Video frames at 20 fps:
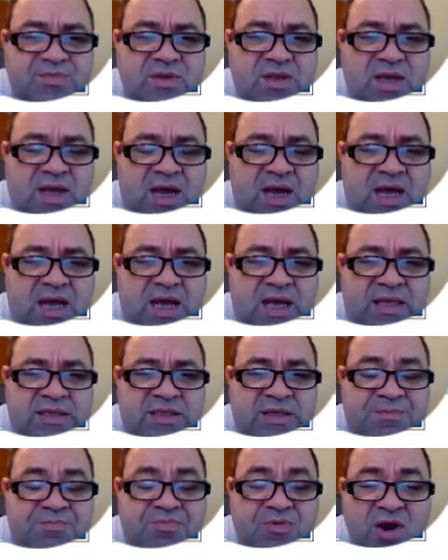
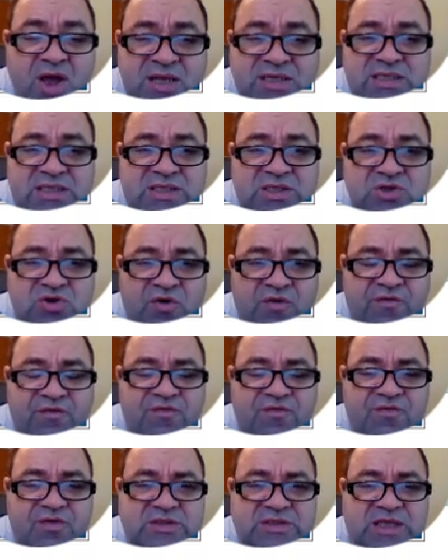the presence of
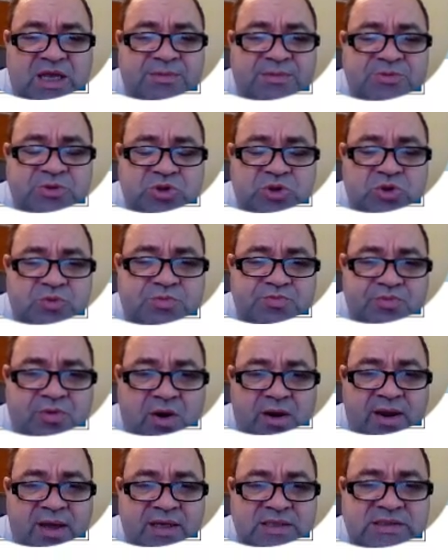substitute
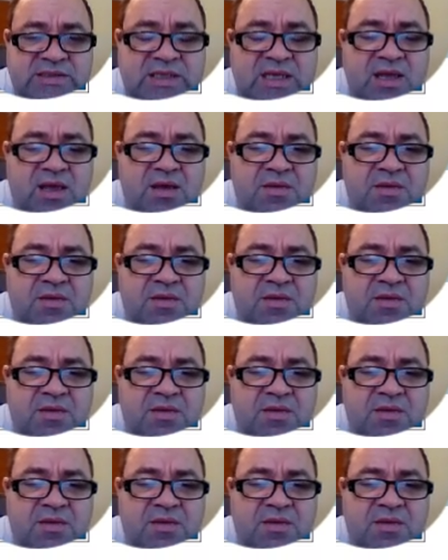products